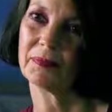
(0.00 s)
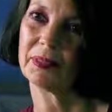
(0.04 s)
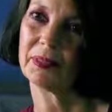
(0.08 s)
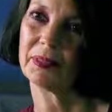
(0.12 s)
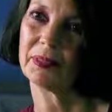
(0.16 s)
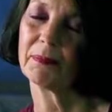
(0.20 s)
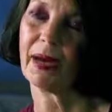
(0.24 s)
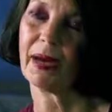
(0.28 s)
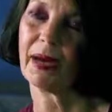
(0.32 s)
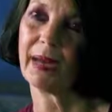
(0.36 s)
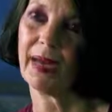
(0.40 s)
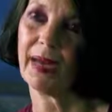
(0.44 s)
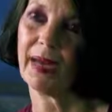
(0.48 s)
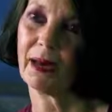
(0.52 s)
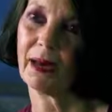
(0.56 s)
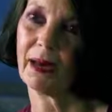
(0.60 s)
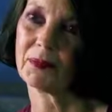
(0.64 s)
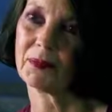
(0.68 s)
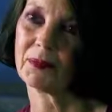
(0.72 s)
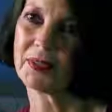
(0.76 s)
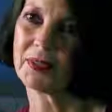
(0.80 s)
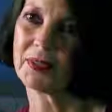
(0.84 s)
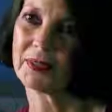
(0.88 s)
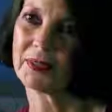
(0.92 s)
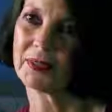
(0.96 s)
in my
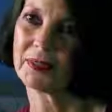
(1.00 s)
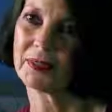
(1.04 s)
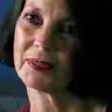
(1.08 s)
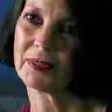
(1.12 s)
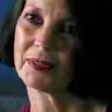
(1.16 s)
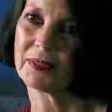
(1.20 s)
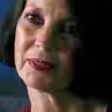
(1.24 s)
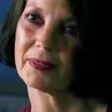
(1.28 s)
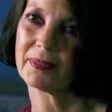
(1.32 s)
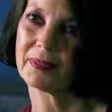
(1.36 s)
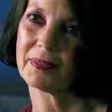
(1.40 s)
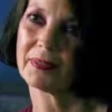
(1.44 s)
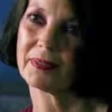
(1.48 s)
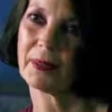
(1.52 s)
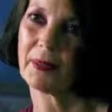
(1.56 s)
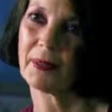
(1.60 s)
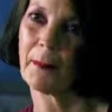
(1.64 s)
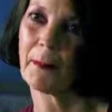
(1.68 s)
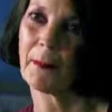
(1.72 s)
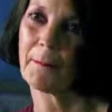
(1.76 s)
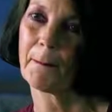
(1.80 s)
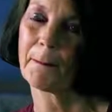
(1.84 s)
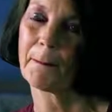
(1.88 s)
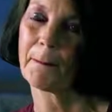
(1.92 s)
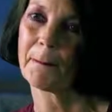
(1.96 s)
house
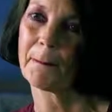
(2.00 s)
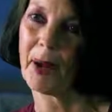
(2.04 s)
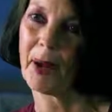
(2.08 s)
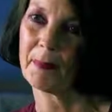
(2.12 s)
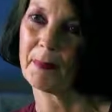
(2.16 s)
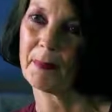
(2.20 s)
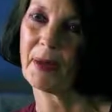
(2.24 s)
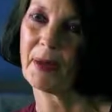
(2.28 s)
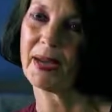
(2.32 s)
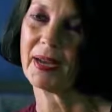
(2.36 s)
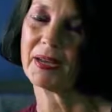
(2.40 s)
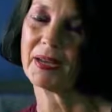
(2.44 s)
by my